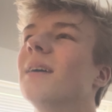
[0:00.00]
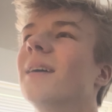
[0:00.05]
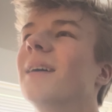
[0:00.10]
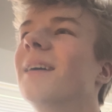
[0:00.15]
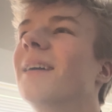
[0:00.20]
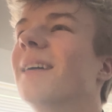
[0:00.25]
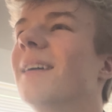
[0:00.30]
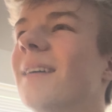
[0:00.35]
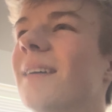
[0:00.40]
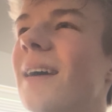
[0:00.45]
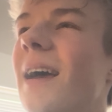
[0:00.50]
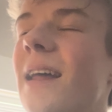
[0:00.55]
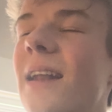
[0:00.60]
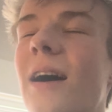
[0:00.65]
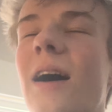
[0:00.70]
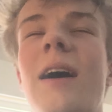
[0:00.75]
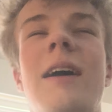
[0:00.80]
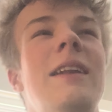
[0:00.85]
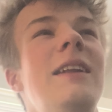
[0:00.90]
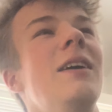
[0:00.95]

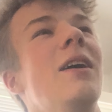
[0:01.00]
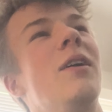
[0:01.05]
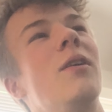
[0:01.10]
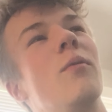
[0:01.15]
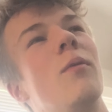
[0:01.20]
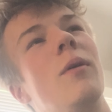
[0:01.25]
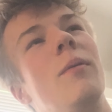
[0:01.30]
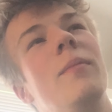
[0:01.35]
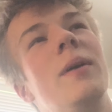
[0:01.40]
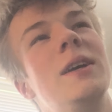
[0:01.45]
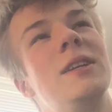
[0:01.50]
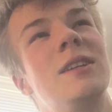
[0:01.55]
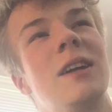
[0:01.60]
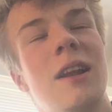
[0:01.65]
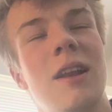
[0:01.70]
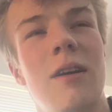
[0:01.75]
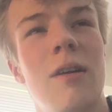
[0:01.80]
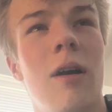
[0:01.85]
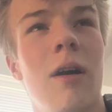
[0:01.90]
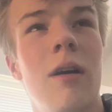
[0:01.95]
And the other one
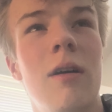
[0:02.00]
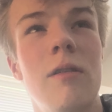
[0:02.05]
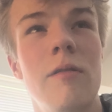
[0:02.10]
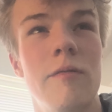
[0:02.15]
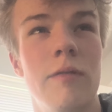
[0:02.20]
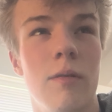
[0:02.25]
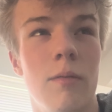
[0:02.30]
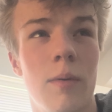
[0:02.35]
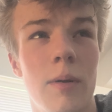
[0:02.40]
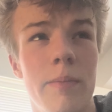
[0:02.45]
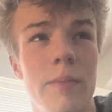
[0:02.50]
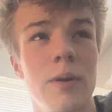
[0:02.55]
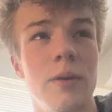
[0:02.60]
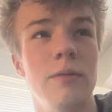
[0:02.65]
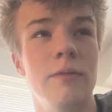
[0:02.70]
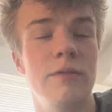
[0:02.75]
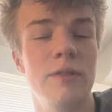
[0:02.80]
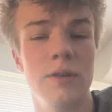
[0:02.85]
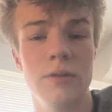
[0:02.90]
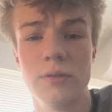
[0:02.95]
basically got over 1
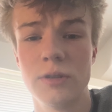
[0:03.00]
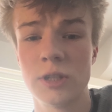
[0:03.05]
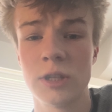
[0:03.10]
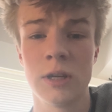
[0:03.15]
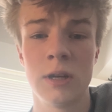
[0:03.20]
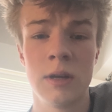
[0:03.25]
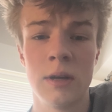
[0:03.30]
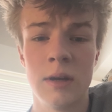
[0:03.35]
million views.